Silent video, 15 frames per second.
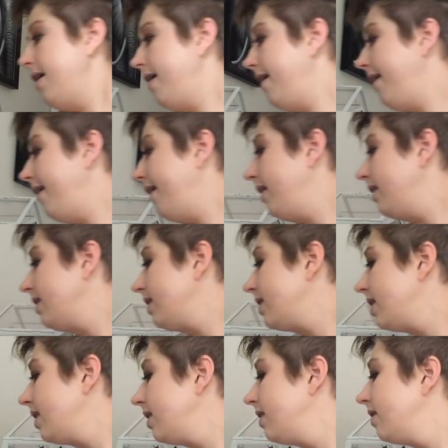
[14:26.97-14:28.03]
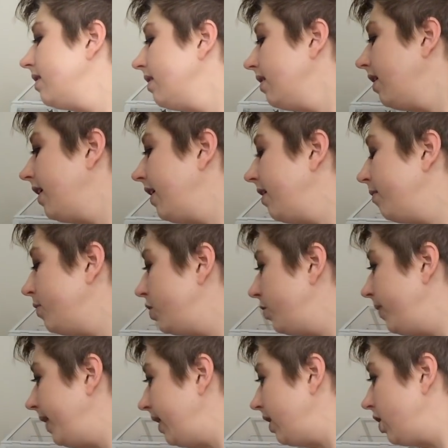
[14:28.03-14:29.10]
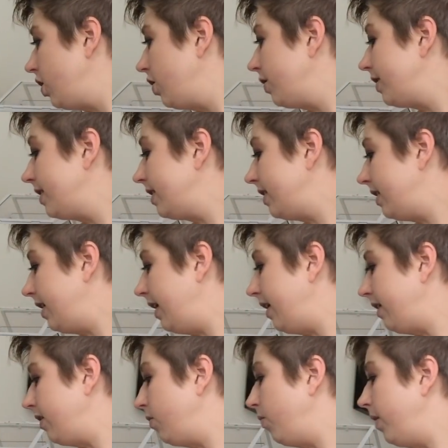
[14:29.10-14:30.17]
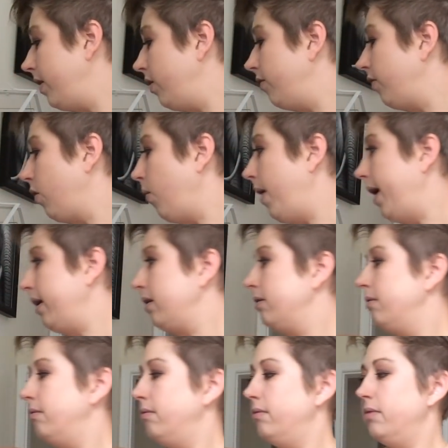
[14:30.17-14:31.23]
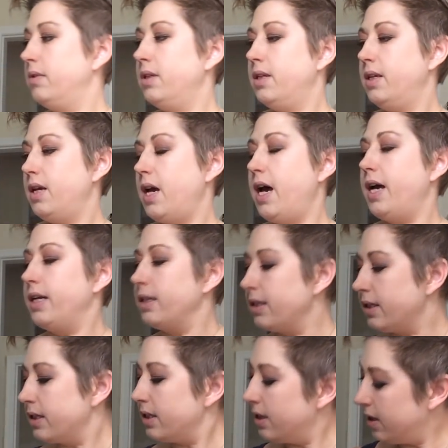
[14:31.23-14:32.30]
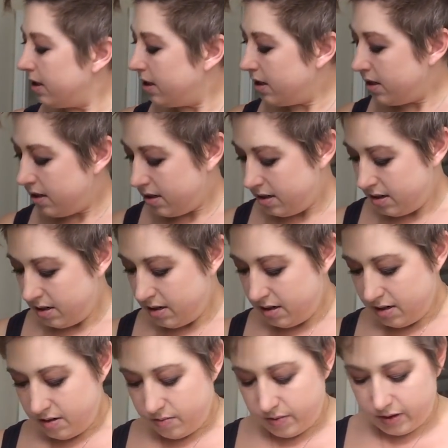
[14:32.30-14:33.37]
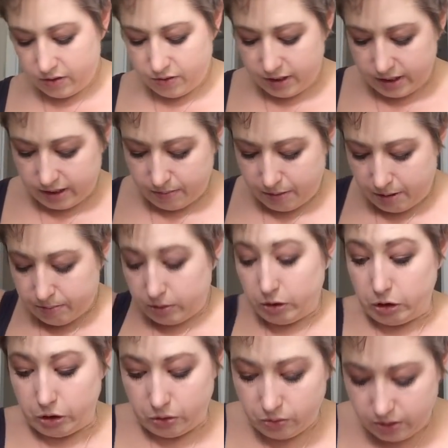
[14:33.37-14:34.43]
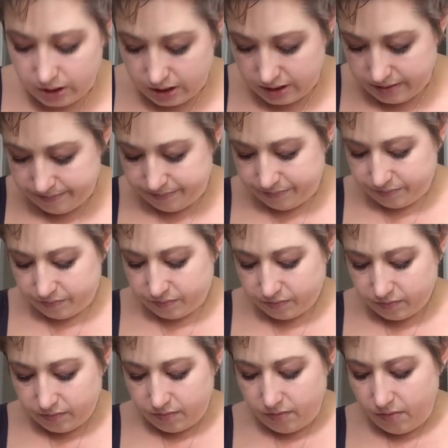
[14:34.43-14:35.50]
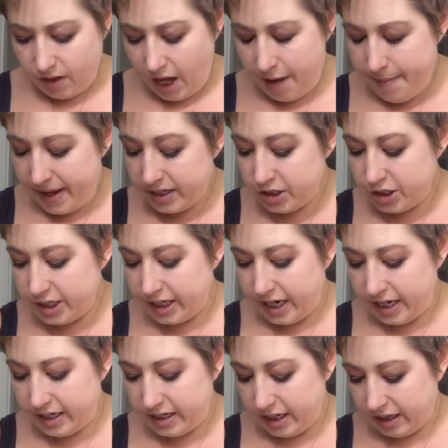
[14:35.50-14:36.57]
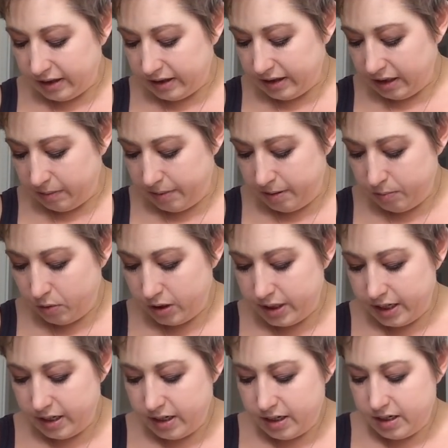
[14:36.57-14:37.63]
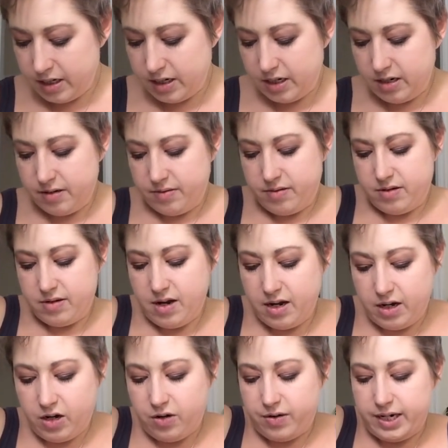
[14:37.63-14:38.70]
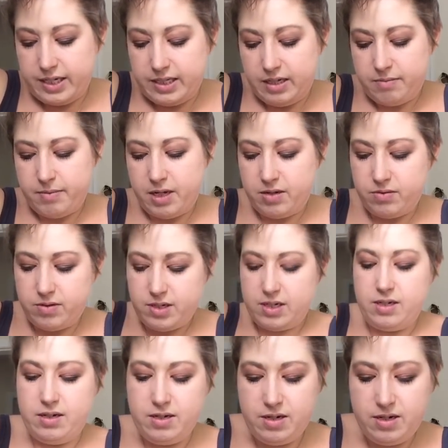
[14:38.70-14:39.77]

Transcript: And I'm doing her skin 1/1, as what crazy people do. I managed to get a little bit more done on her. Not a crazy amount.